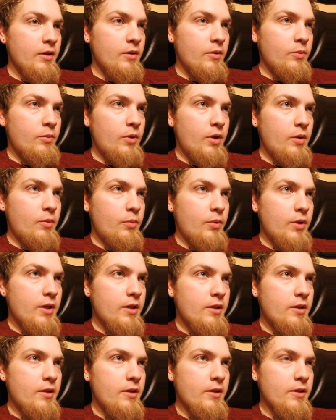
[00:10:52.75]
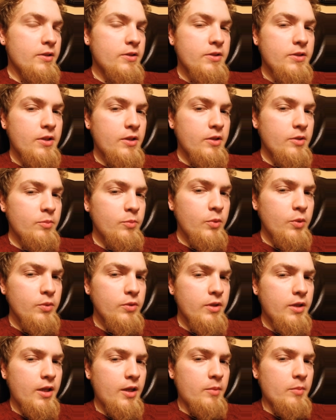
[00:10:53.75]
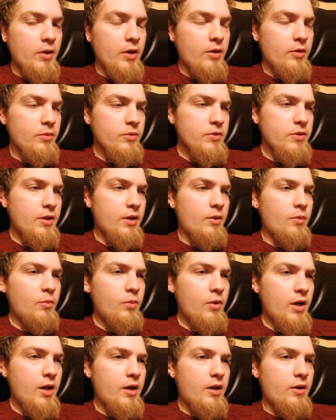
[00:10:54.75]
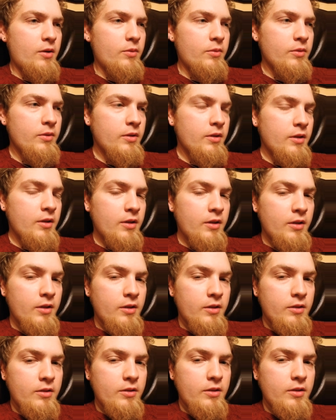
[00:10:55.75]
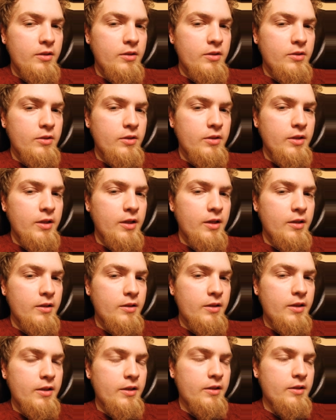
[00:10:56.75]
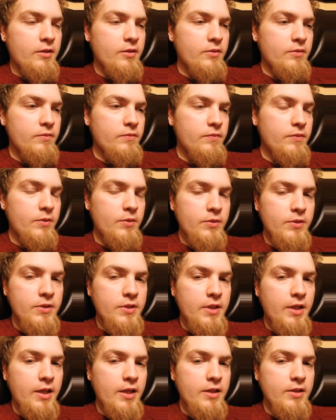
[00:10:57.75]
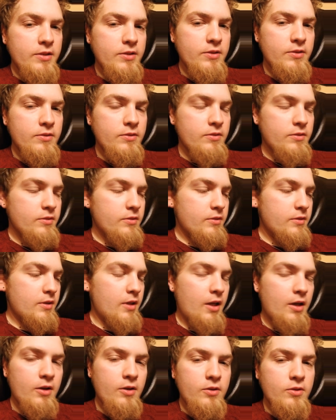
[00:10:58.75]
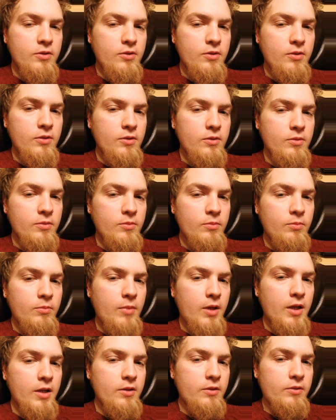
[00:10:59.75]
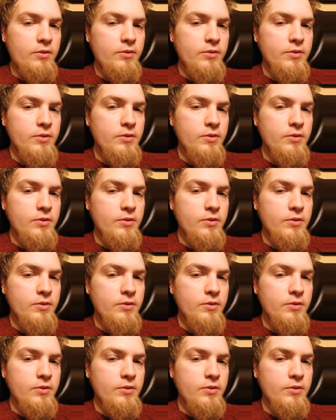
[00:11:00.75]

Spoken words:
when Sun and Moon came out, I was like, wow, they got like full size character models.